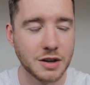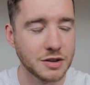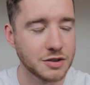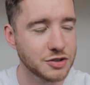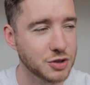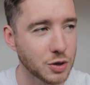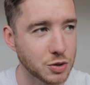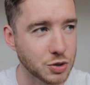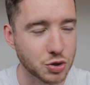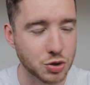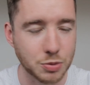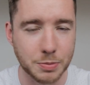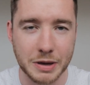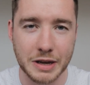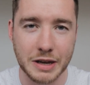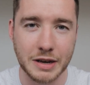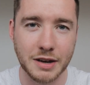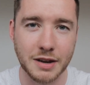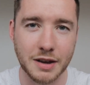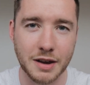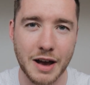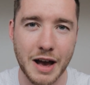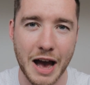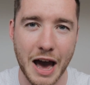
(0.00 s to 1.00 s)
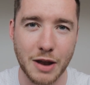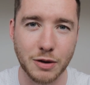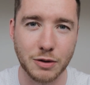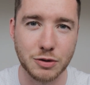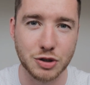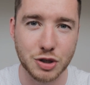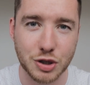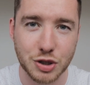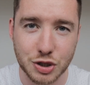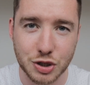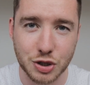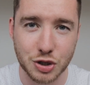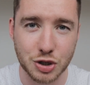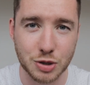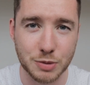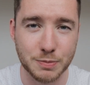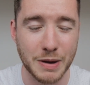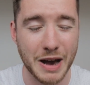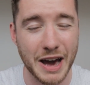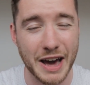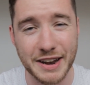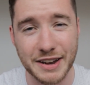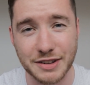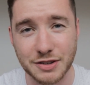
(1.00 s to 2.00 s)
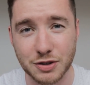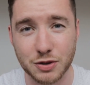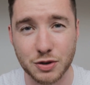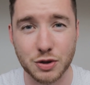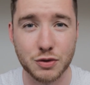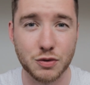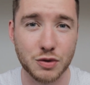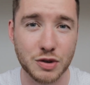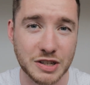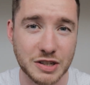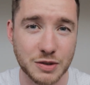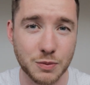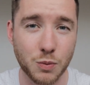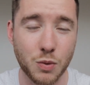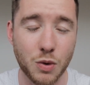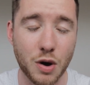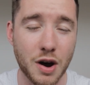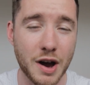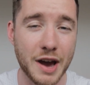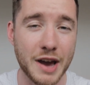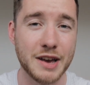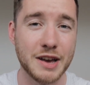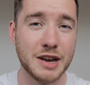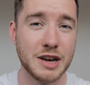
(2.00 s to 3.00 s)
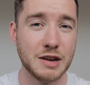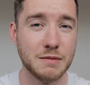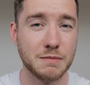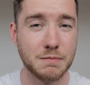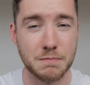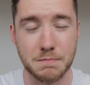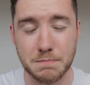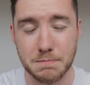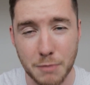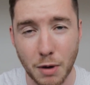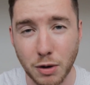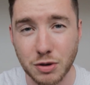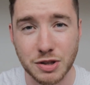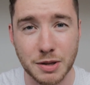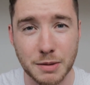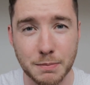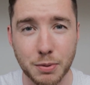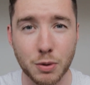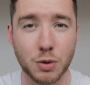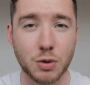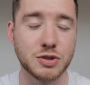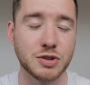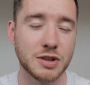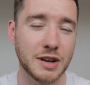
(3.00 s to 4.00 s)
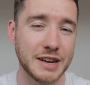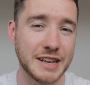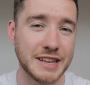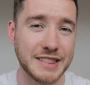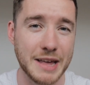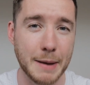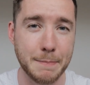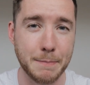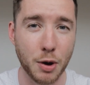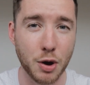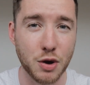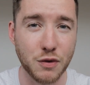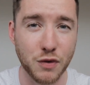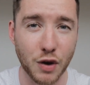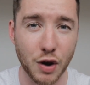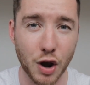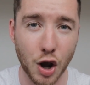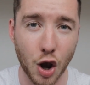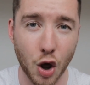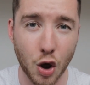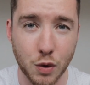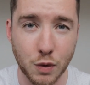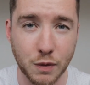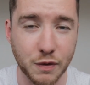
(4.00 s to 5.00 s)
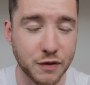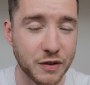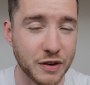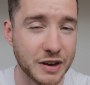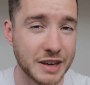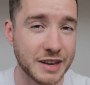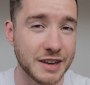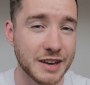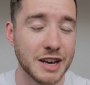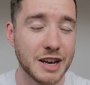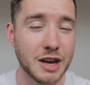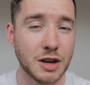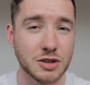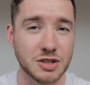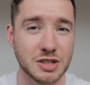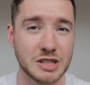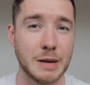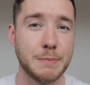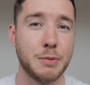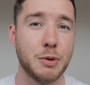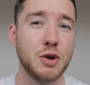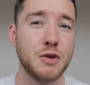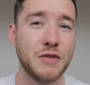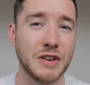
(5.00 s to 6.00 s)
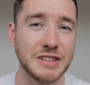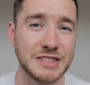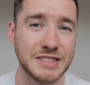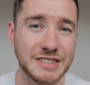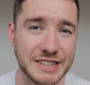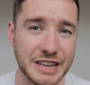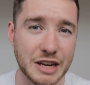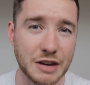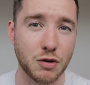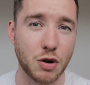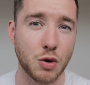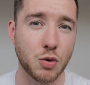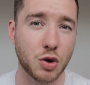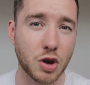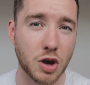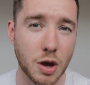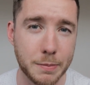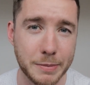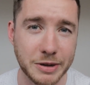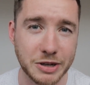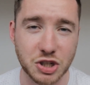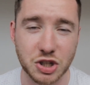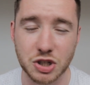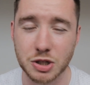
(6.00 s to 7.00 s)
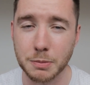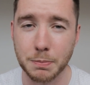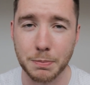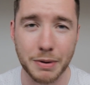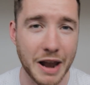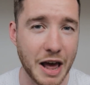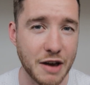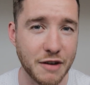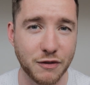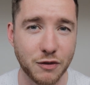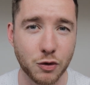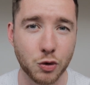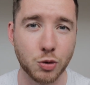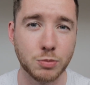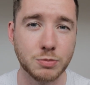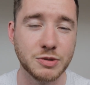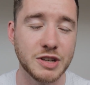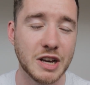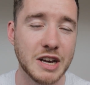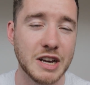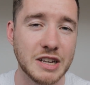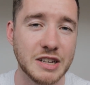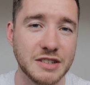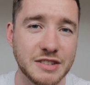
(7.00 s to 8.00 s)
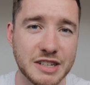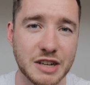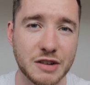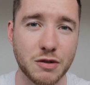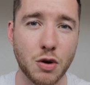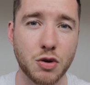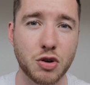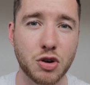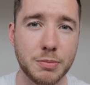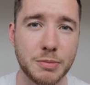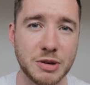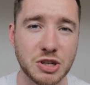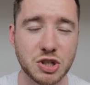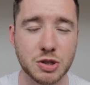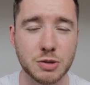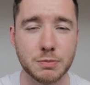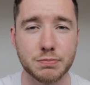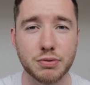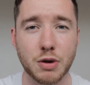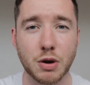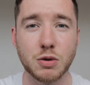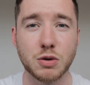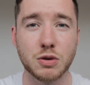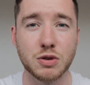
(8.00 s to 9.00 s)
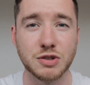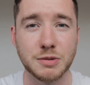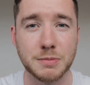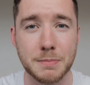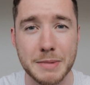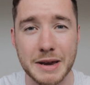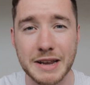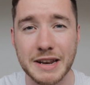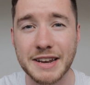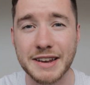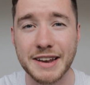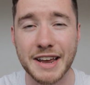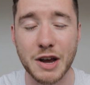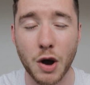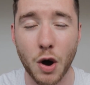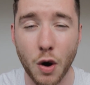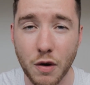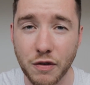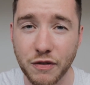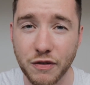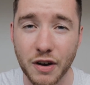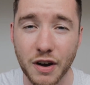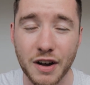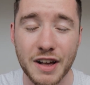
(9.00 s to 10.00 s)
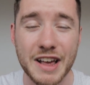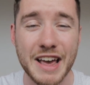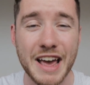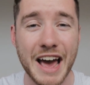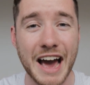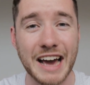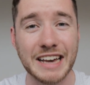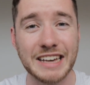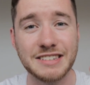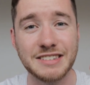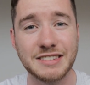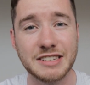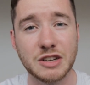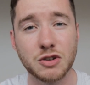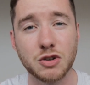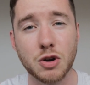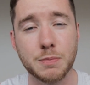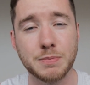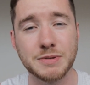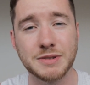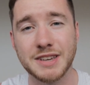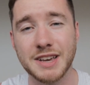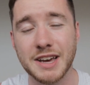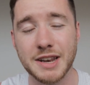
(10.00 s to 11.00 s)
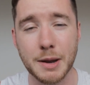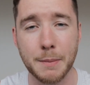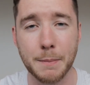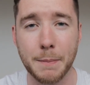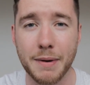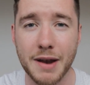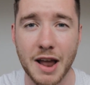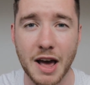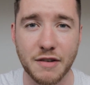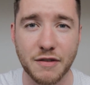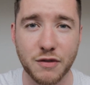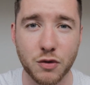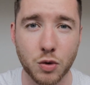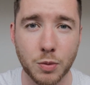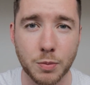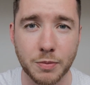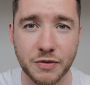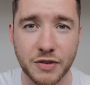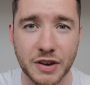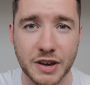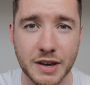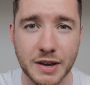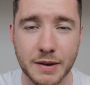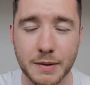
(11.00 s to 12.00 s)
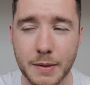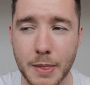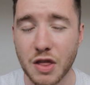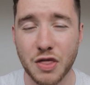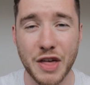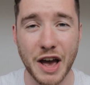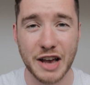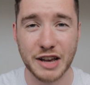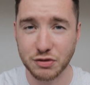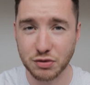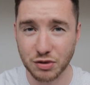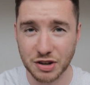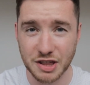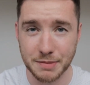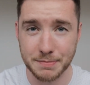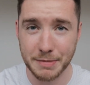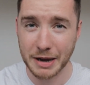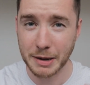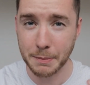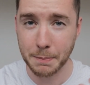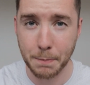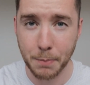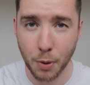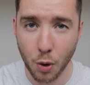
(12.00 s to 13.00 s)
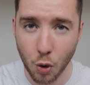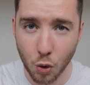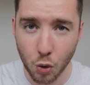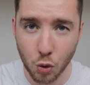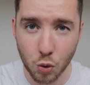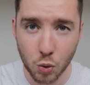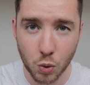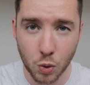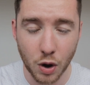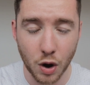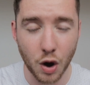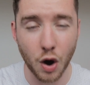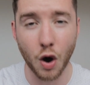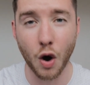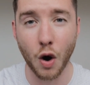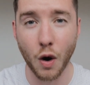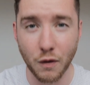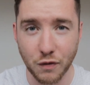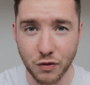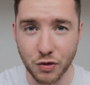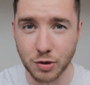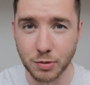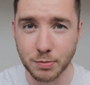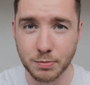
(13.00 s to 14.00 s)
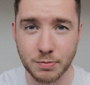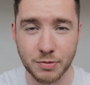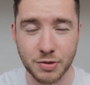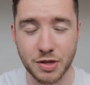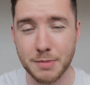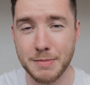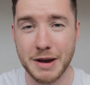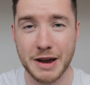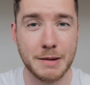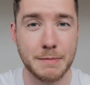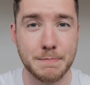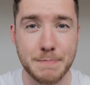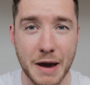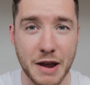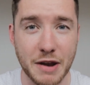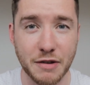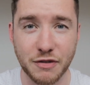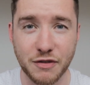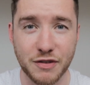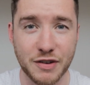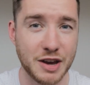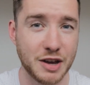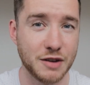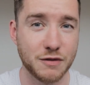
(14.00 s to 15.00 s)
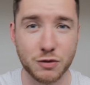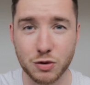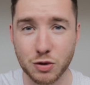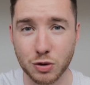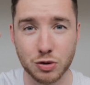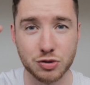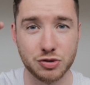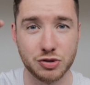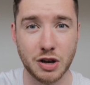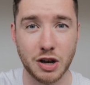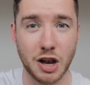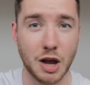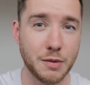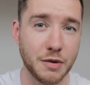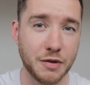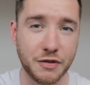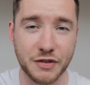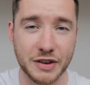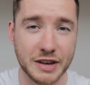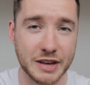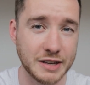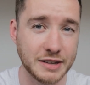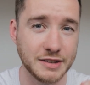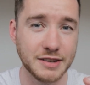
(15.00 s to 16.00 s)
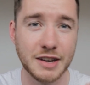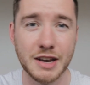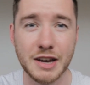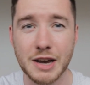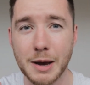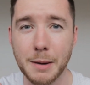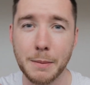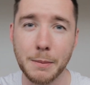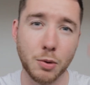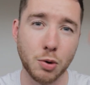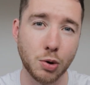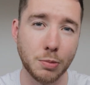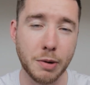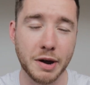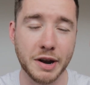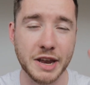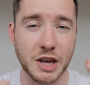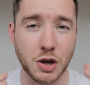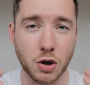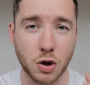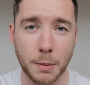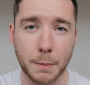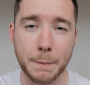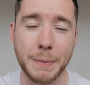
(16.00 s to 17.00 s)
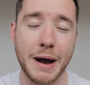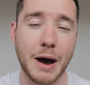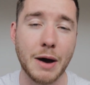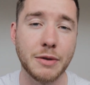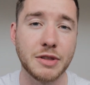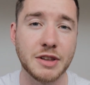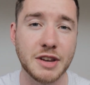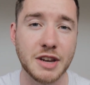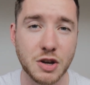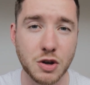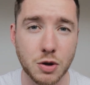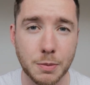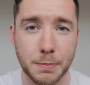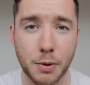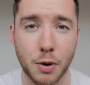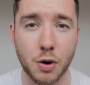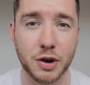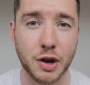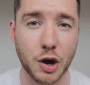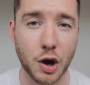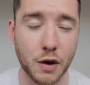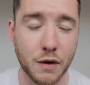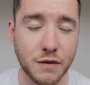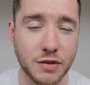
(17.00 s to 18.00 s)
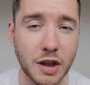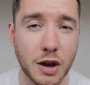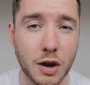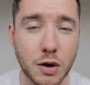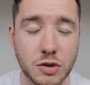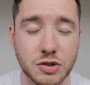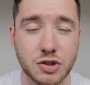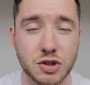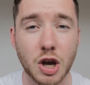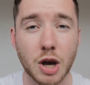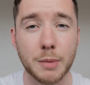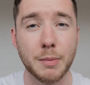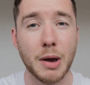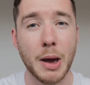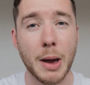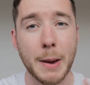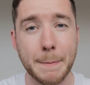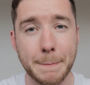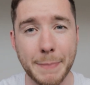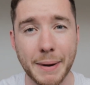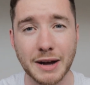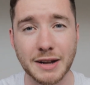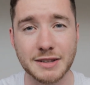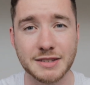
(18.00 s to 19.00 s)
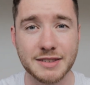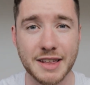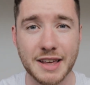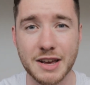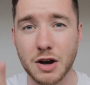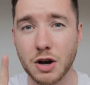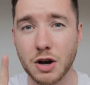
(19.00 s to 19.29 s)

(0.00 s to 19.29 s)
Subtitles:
social media and on YouTube, and there's a good reason why. Most importantly, they're both low fee. So they're both zero commission platforms, zero commission brokers, meaning they offer a 0% platform fee. That's really the main pull of them, the main benefit, and of course, lower fees, more money compounded in your pocket over the long term, but they